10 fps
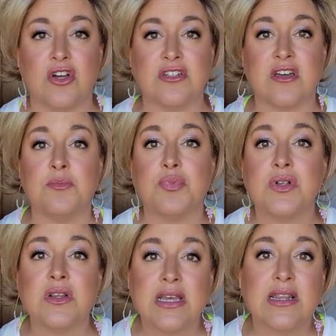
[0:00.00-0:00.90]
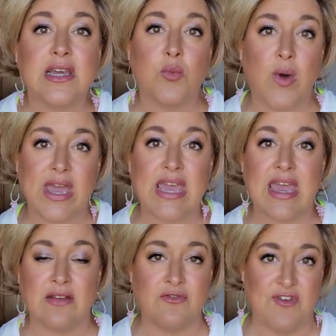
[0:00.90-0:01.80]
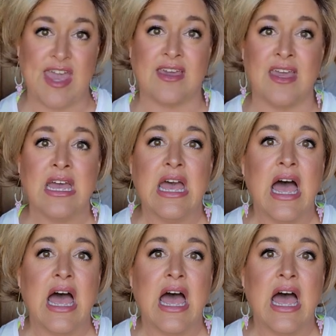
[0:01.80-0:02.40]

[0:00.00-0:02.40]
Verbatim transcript: looked completely wiggy and fake.